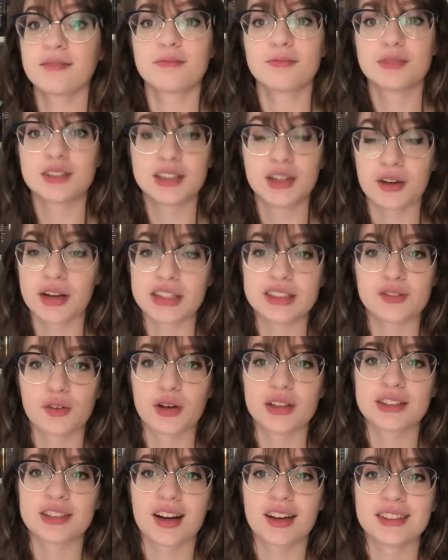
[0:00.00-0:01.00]
still gets four
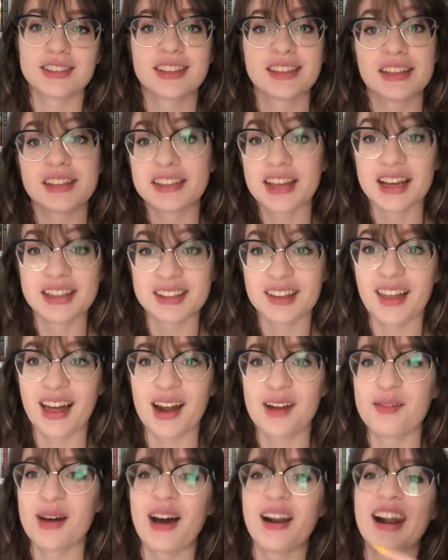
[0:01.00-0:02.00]
stars says a lot
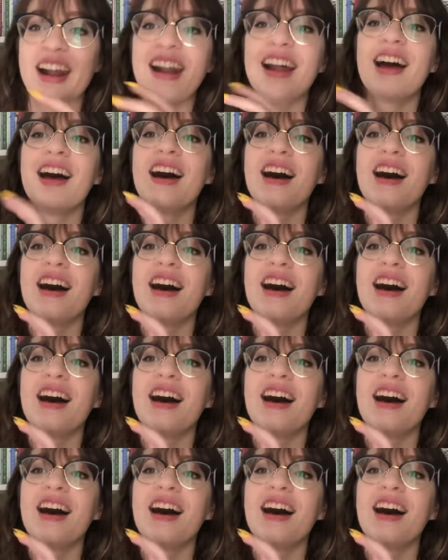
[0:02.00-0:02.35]
about it.